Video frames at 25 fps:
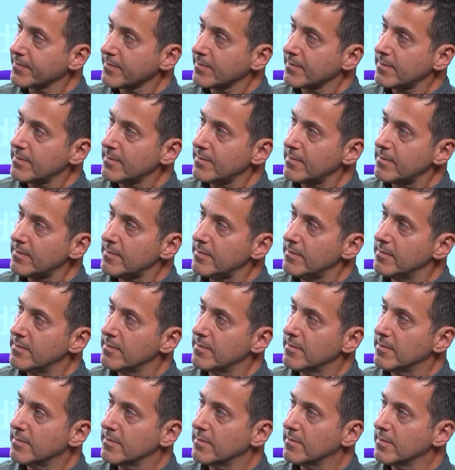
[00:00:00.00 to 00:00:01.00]
You can just go to
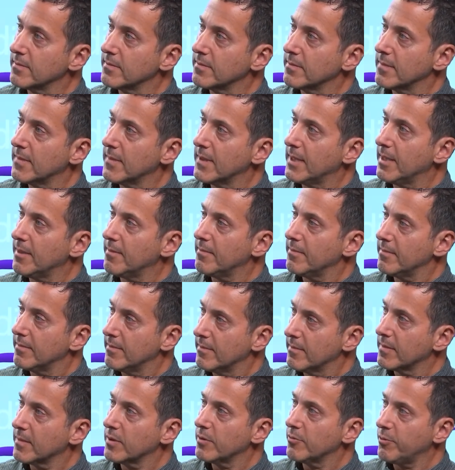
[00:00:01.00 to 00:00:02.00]

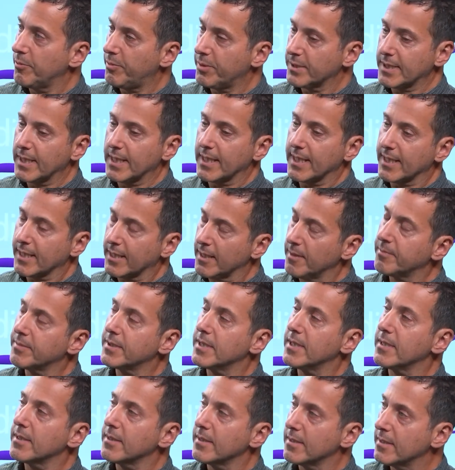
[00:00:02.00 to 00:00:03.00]
mva.microsoft.com. Yep. We'll but put you the link up to,
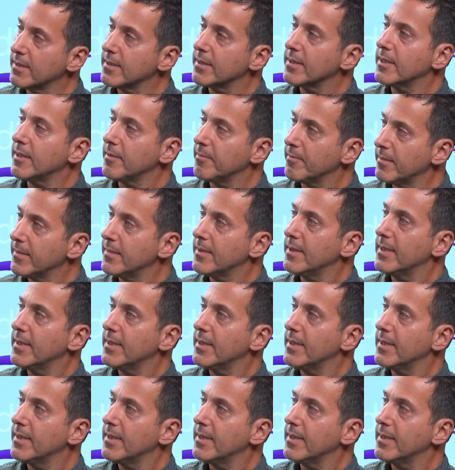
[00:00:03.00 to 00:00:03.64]
there. Yeah. Yep.